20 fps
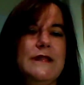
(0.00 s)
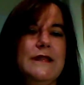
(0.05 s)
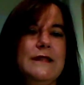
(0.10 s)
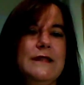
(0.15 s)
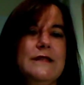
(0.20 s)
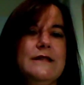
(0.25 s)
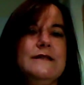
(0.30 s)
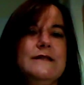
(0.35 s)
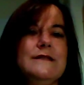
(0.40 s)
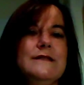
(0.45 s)
I
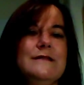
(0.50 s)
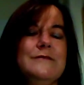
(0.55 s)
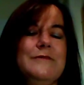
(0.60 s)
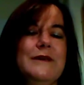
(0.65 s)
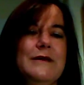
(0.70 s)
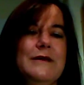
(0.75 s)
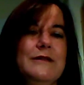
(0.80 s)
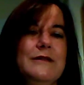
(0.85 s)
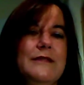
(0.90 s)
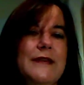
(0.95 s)
think this is a
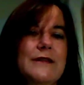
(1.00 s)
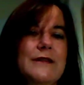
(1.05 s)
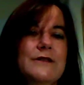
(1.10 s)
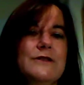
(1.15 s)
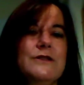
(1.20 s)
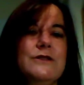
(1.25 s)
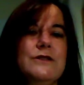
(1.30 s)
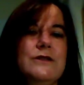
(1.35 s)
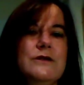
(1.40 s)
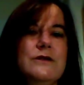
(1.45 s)
big
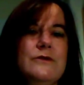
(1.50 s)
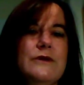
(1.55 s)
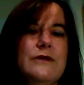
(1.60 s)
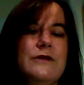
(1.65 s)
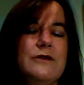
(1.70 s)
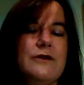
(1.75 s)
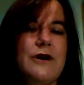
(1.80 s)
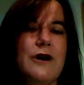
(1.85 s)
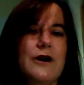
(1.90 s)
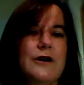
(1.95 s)
thing to do
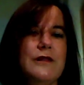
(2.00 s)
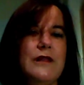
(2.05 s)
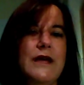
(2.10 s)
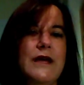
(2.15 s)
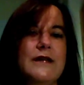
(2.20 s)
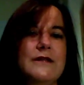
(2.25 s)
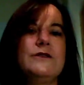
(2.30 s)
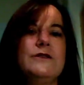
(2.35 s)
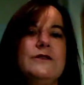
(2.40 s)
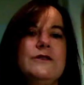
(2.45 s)
with your heart
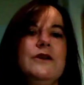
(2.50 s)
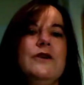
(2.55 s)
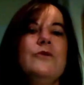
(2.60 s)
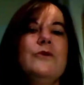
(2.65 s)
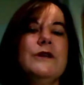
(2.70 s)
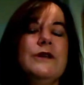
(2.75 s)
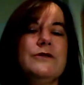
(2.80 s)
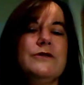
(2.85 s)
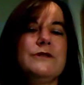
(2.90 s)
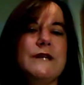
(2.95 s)
line, is to
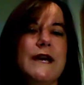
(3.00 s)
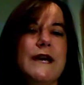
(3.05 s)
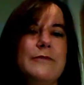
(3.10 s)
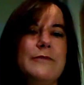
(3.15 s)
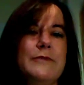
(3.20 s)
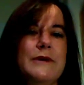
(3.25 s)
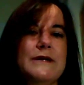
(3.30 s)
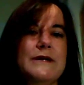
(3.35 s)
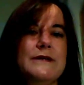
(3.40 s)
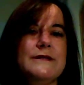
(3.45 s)
know what your
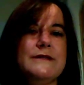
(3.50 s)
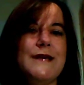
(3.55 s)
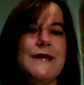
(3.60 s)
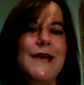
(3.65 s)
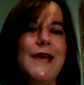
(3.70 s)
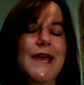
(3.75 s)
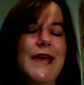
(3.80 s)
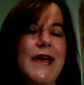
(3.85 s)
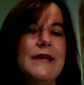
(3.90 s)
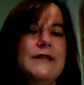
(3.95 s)
type is
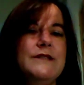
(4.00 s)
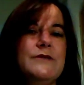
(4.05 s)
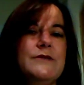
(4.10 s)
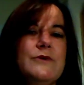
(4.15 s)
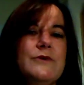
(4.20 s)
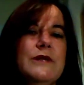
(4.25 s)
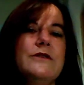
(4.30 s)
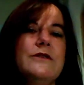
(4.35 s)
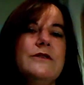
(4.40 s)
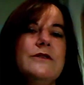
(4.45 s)
and
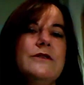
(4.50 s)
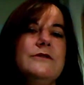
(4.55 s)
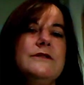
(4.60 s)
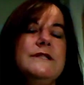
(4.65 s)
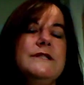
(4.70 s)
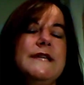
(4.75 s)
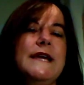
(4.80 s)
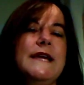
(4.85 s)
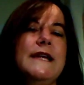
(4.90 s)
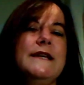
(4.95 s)
to really
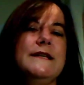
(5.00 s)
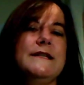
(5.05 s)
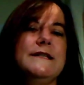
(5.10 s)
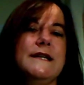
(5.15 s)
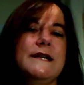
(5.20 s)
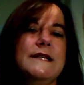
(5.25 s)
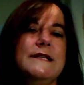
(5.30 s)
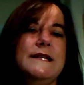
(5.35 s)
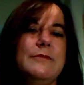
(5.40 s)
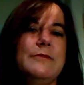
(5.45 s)
understand
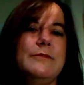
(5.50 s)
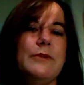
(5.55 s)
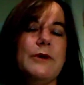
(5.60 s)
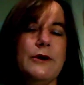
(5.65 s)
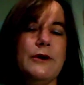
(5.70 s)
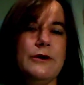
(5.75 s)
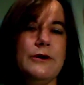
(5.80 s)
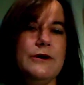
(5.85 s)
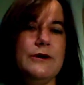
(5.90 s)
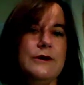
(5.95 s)
and dig
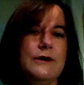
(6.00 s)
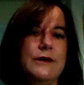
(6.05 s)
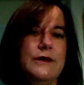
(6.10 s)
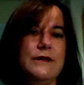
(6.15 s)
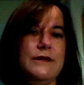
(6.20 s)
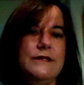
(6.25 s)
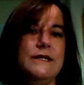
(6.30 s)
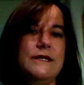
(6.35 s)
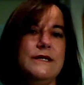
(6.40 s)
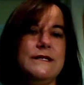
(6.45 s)
deeper.
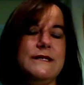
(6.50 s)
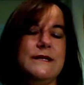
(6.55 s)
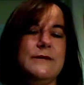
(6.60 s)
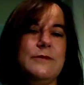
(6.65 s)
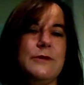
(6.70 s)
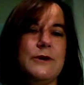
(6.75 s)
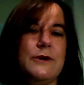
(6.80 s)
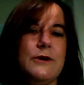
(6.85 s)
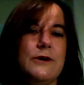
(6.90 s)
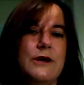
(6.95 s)
Dig
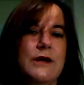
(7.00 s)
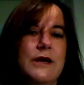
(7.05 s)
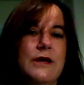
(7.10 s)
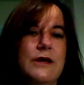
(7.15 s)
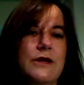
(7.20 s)
deeper.